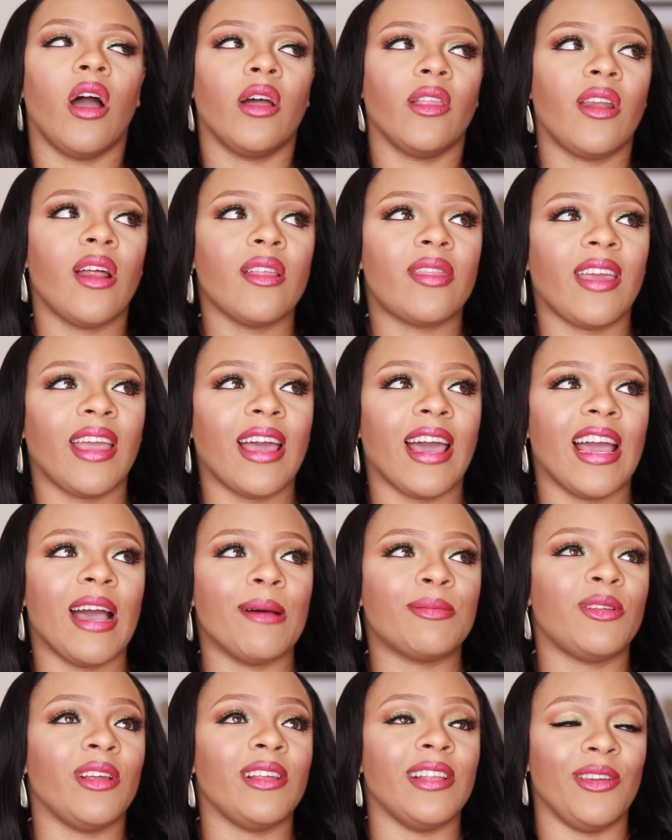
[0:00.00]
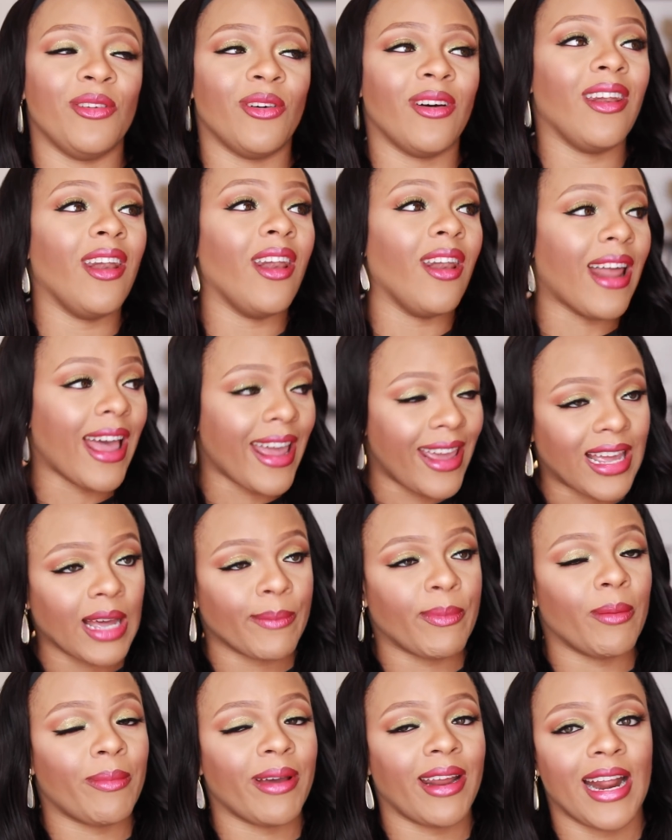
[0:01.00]
Another thing I absolutely did not like
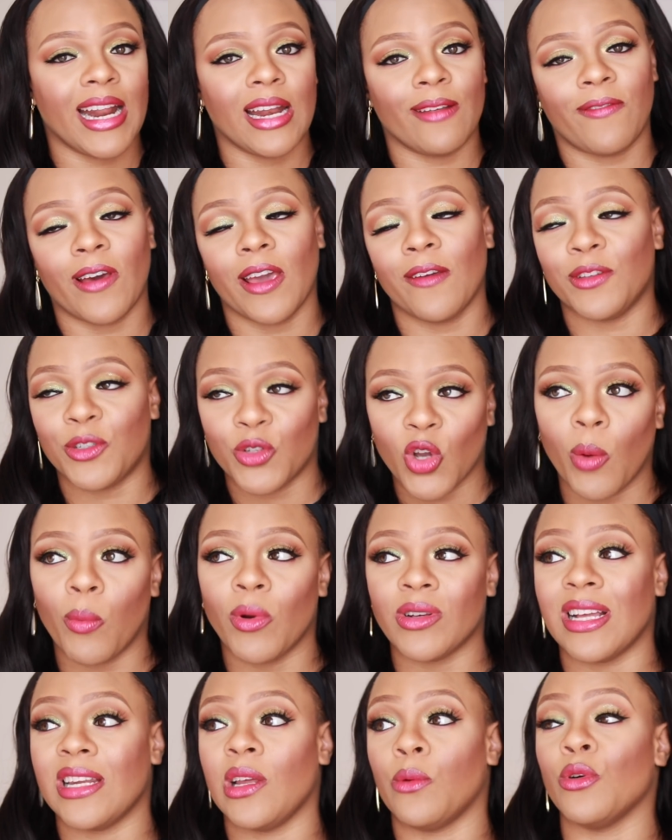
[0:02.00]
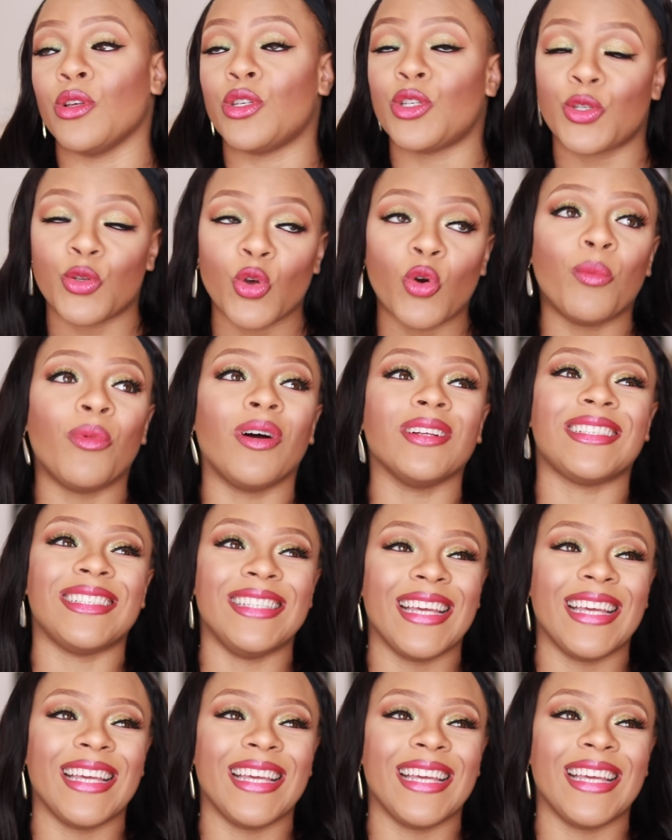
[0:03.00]
about my 9-to-5 job was that there was so much